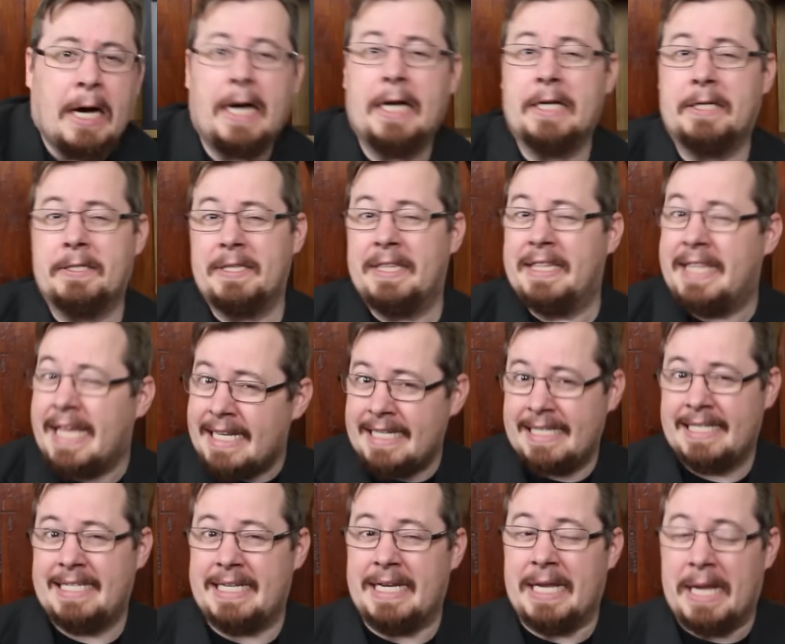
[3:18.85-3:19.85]
I could
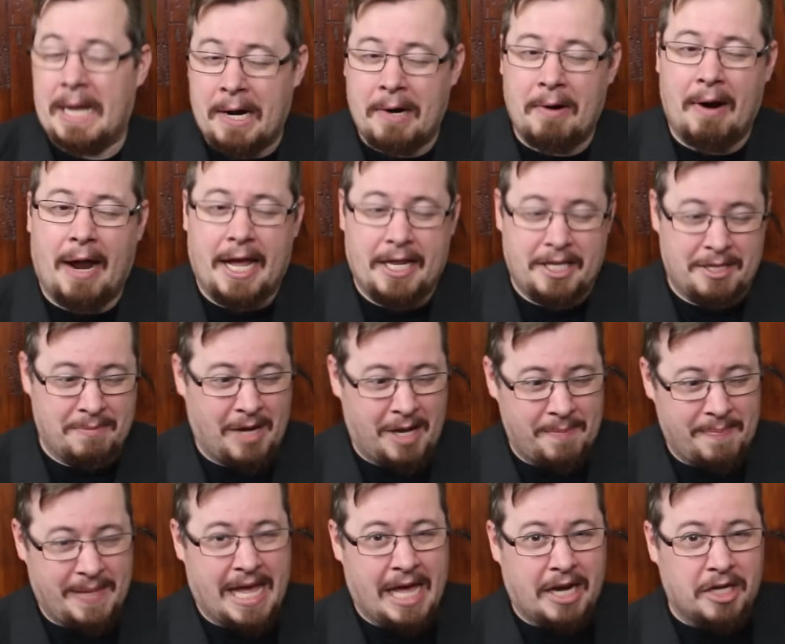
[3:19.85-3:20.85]
then see, all right, you
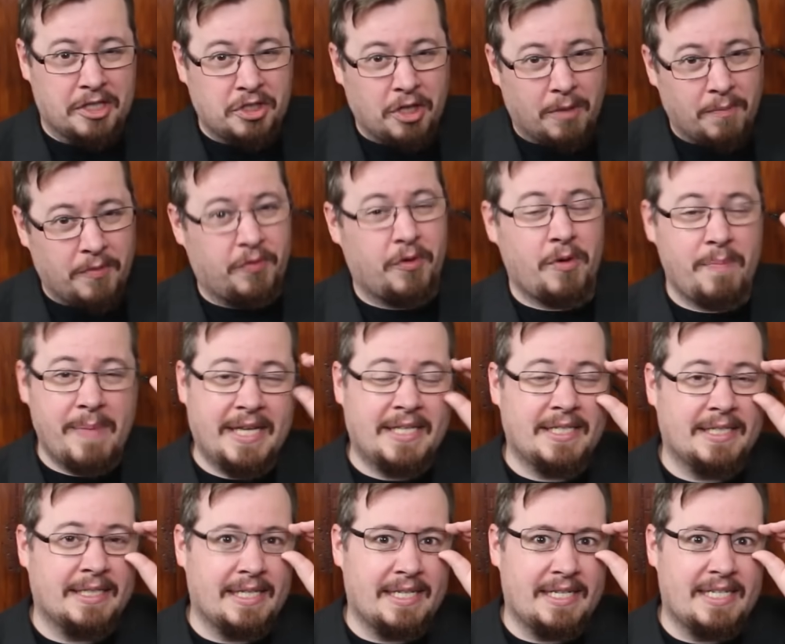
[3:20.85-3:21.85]
might be able to chop through
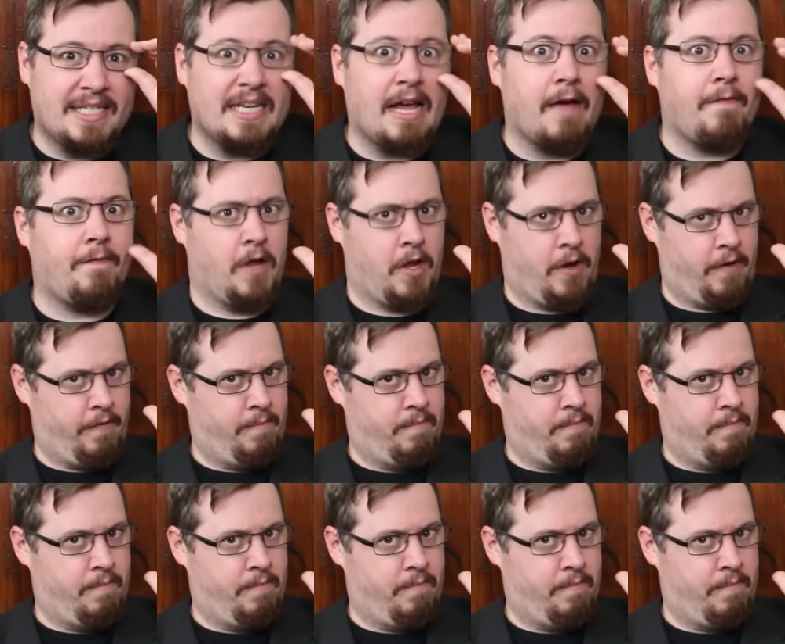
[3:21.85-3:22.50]
metal and stuff